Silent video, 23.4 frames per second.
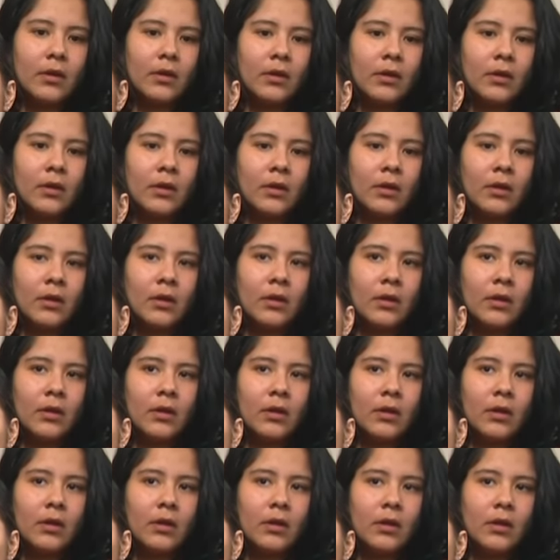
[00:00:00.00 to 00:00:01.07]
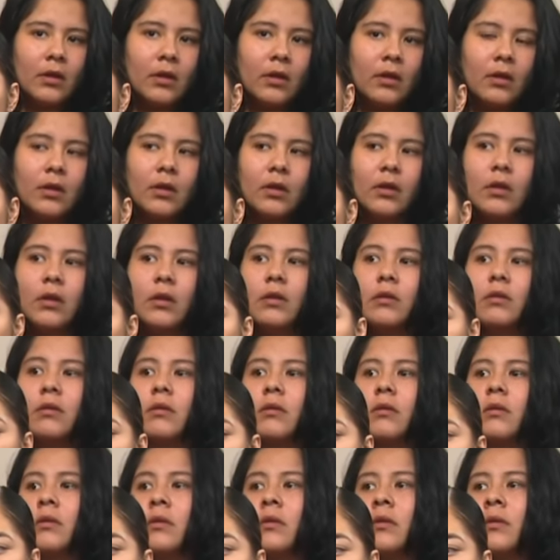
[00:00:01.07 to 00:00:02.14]

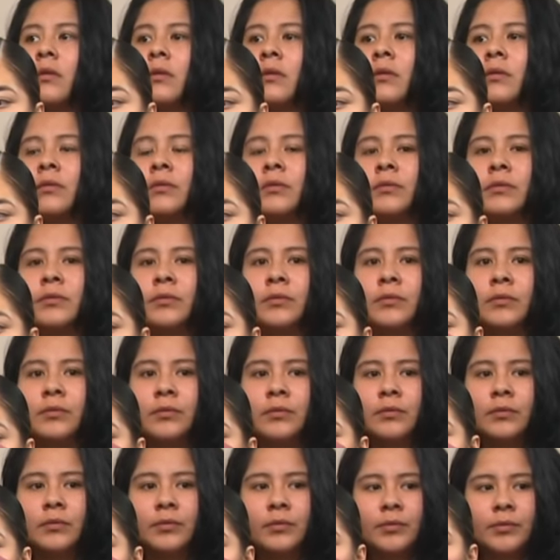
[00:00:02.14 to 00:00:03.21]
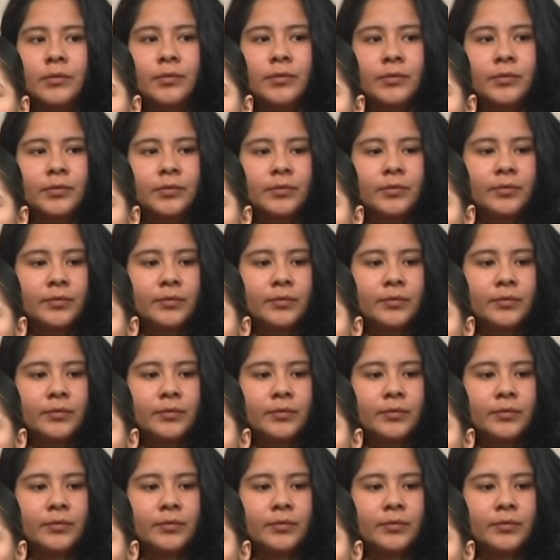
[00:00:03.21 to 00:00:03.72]
(silent)